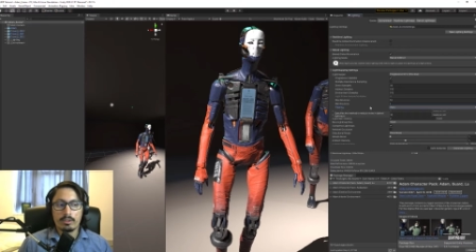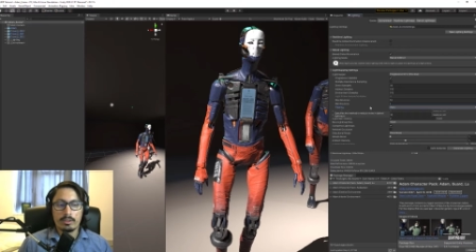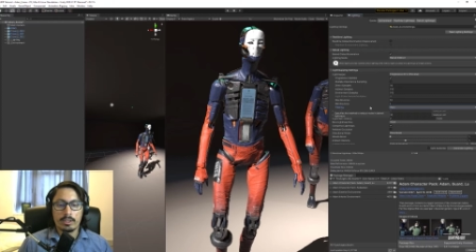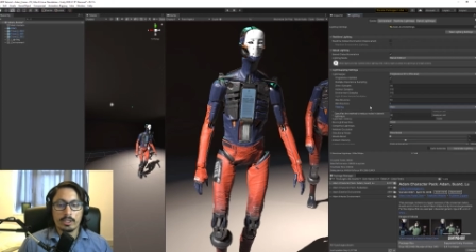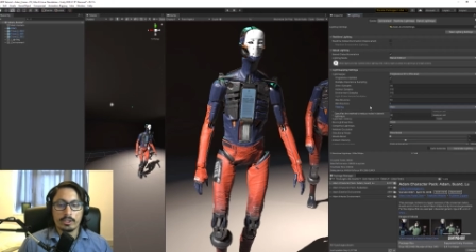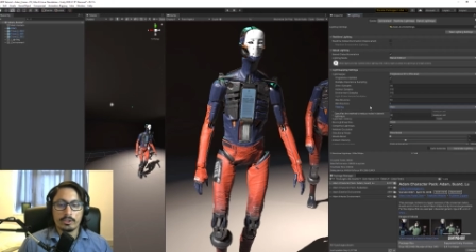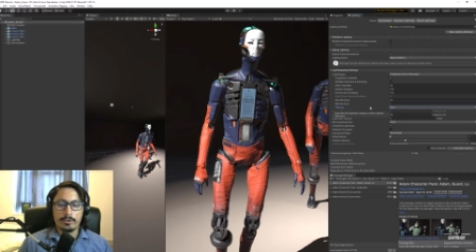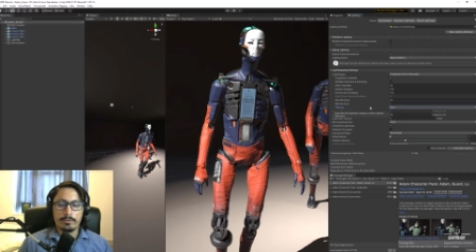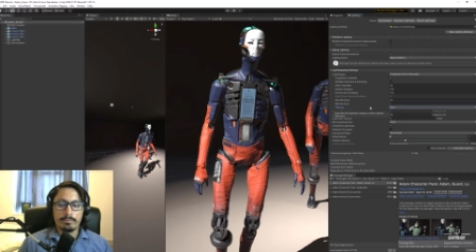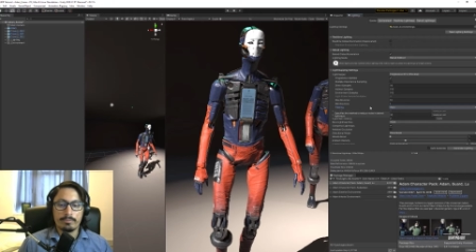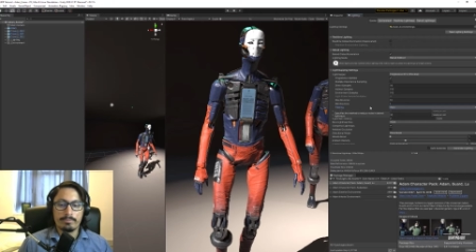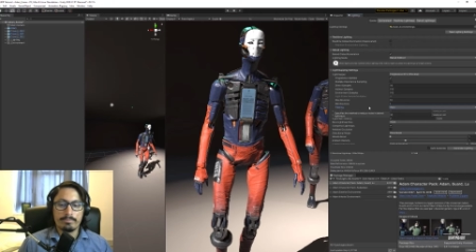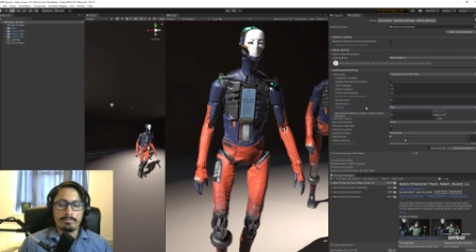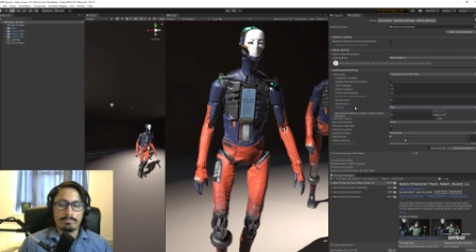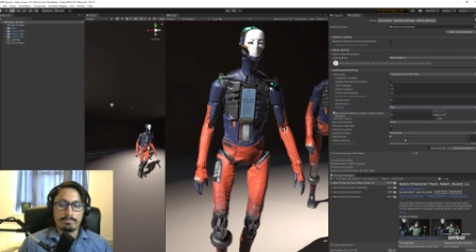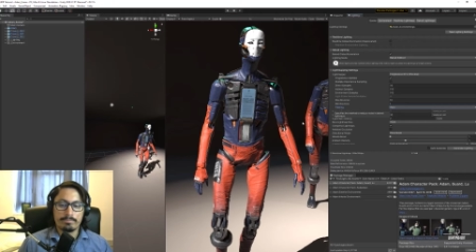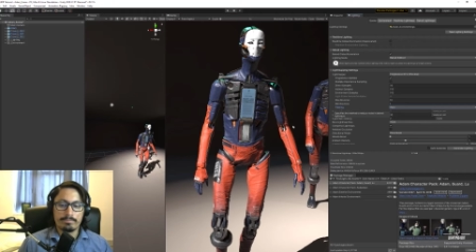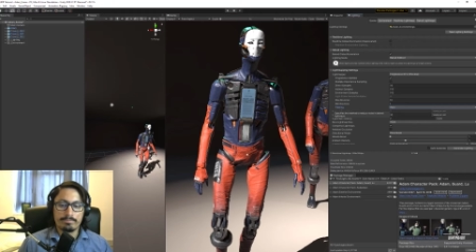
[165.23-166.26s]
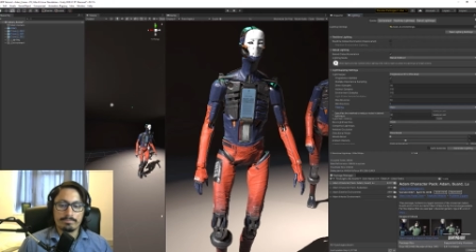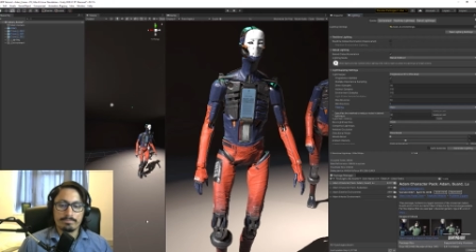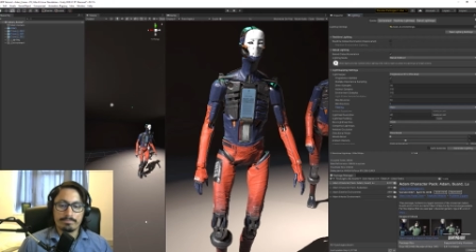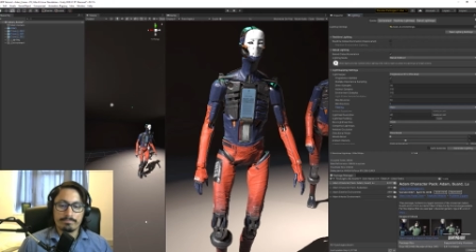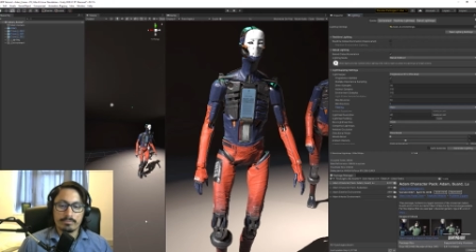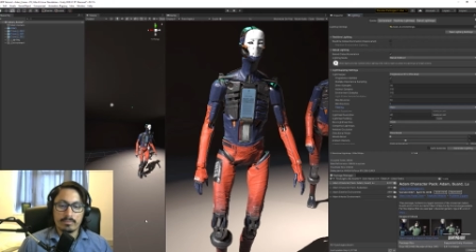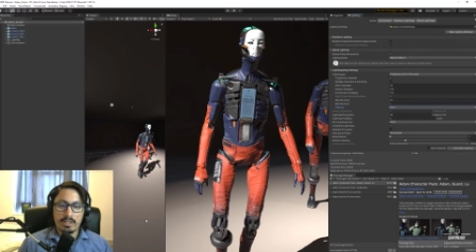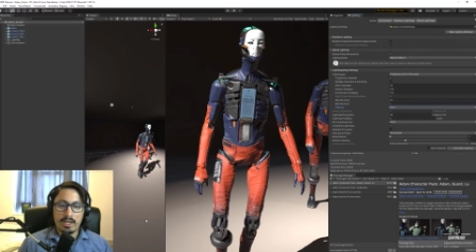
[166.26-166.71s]
Thank you,
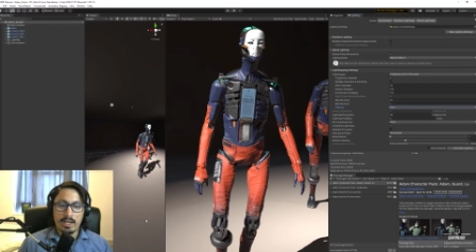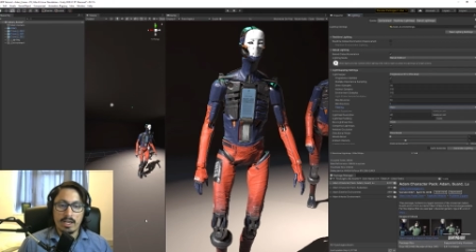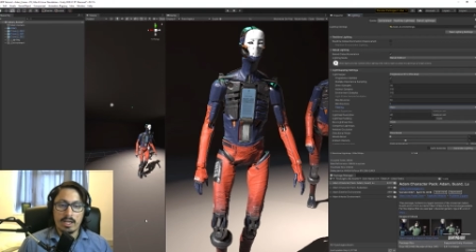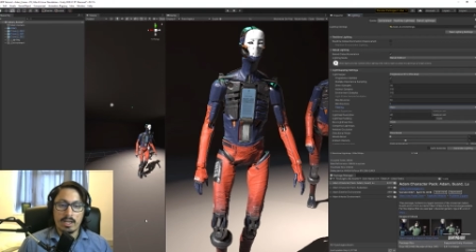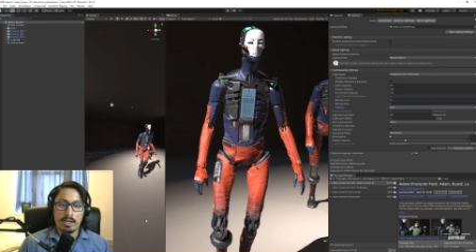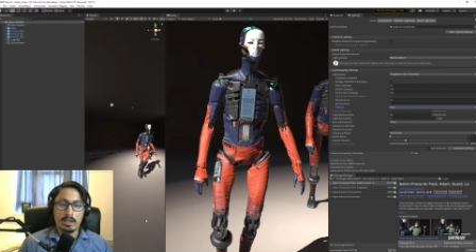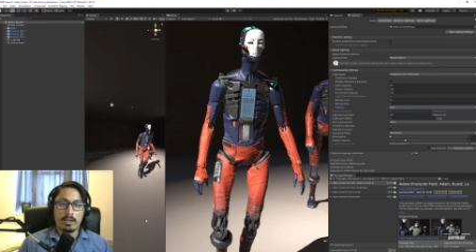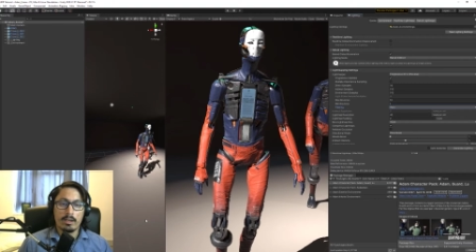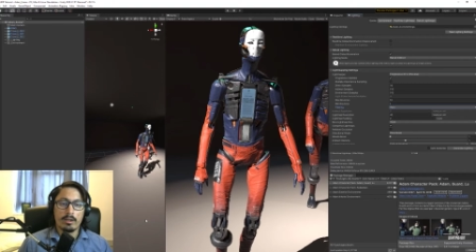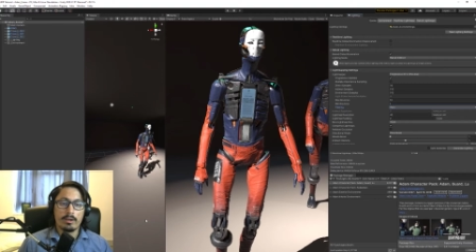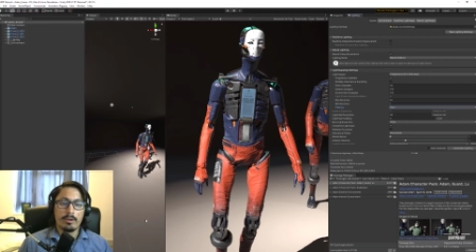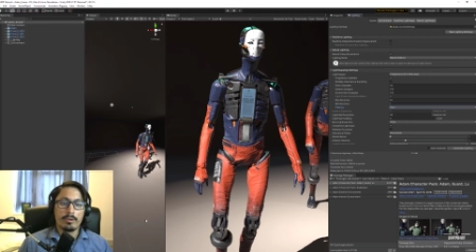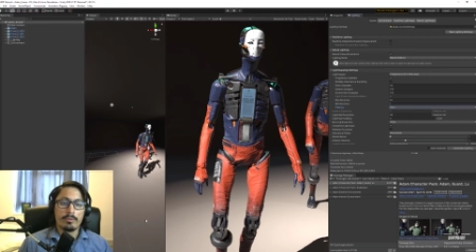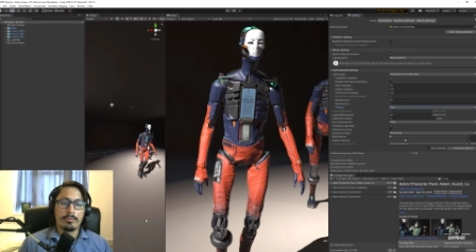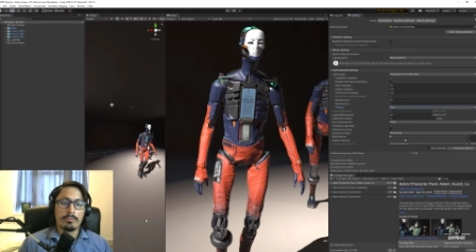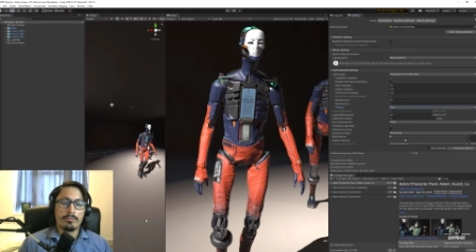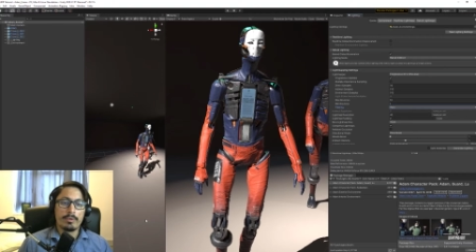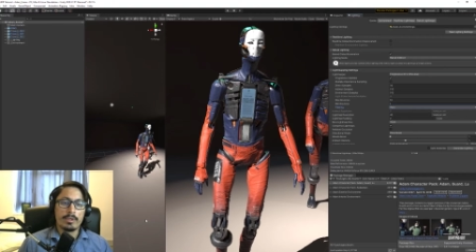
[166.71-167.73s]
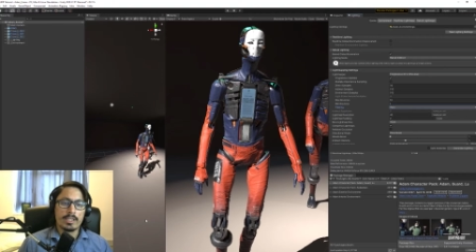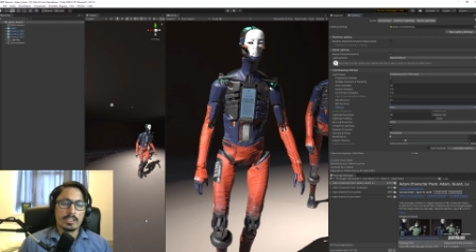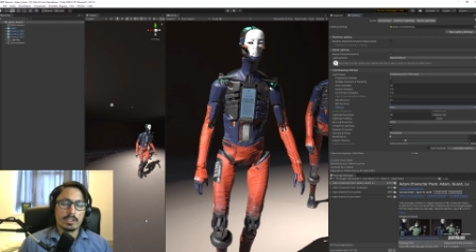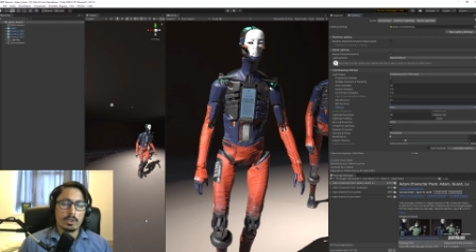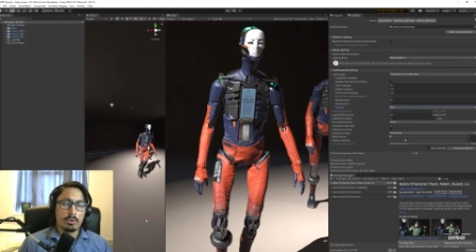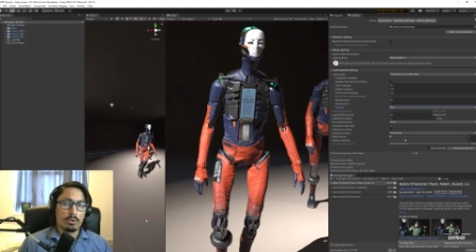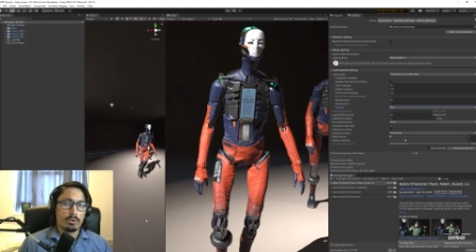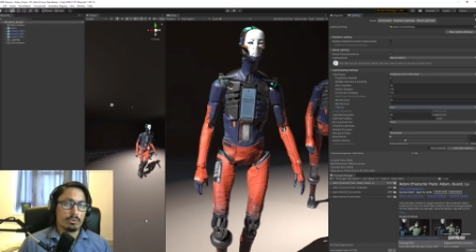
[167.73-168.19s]
and uh,
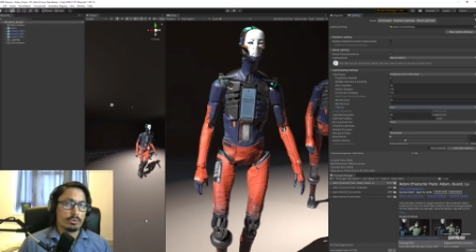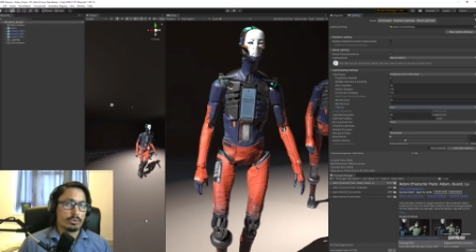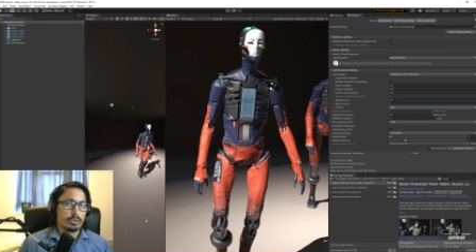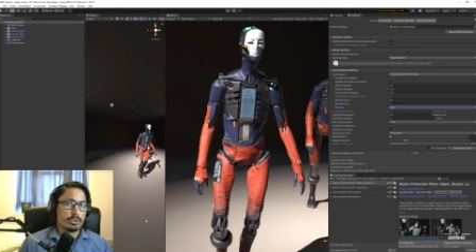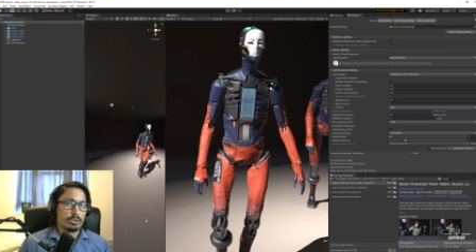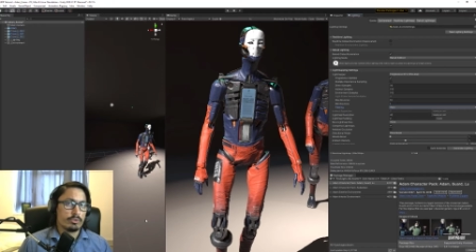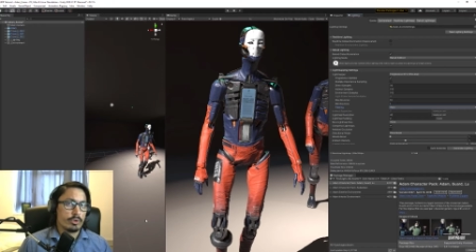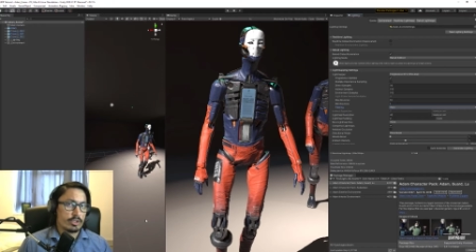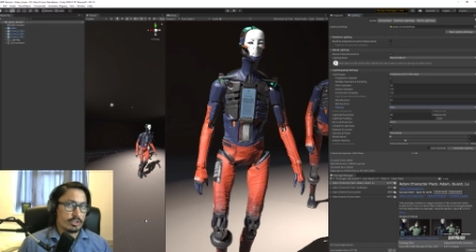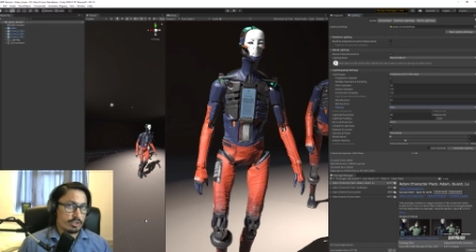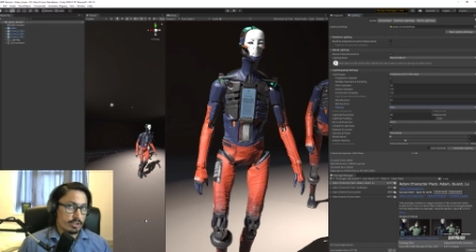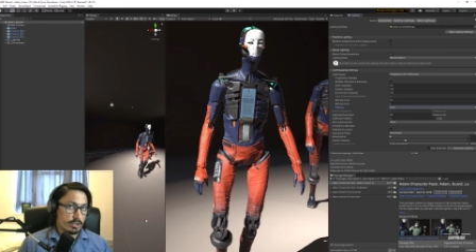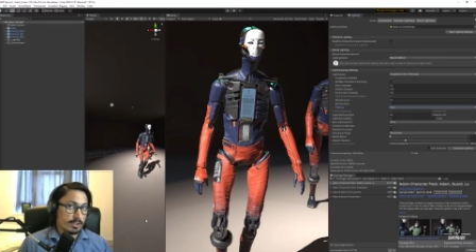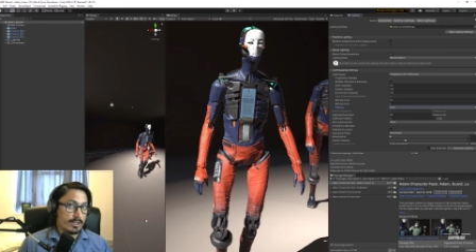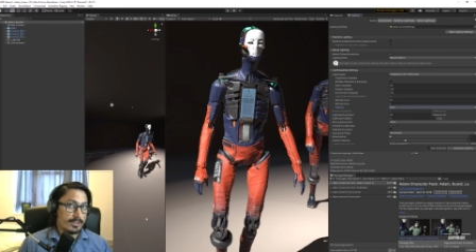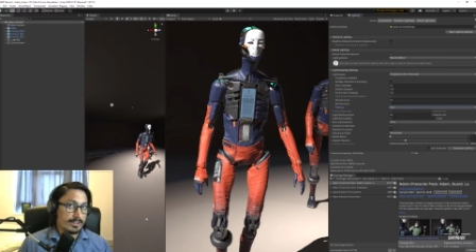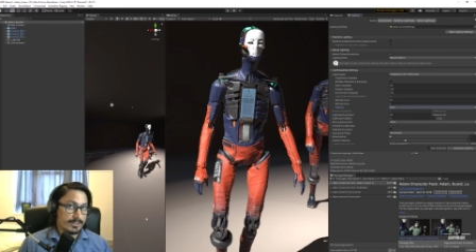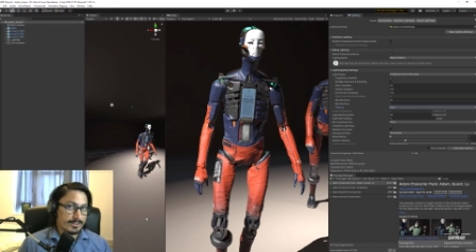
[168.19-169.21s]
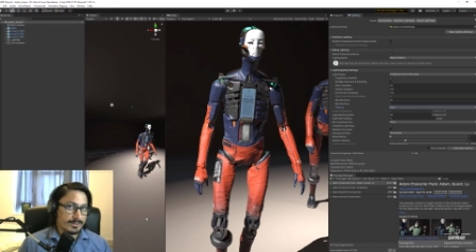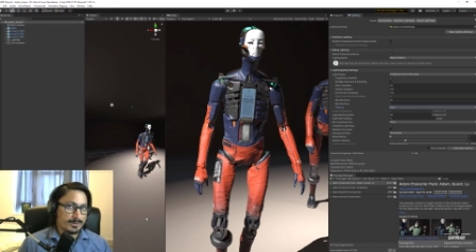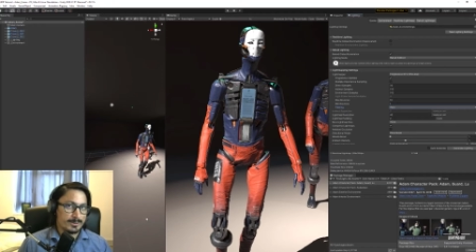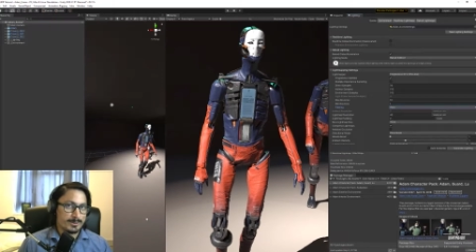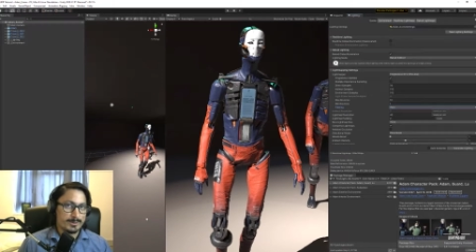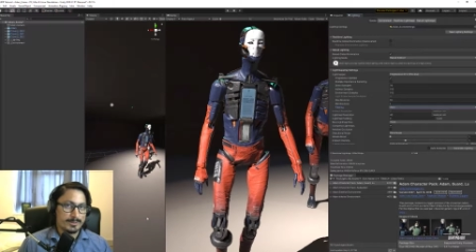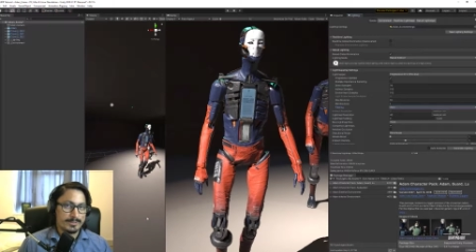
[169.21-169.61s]
let's go over to the directional light.